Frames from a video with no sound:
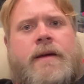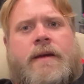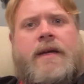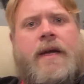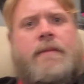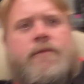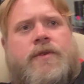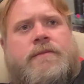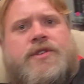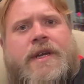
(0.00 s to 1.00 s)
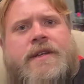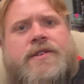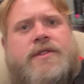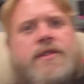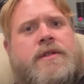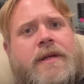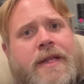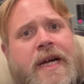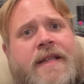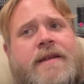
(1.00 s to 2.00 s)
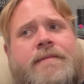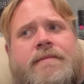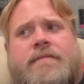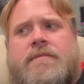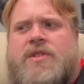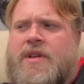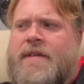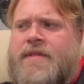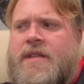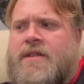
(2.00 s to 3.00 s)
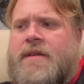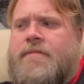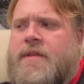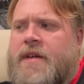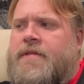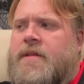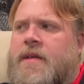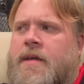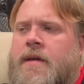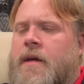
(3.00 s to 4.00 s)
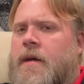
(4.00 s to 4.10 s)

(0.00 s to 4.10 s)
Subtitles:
game room changes? Do you like them? Should I have done something differently?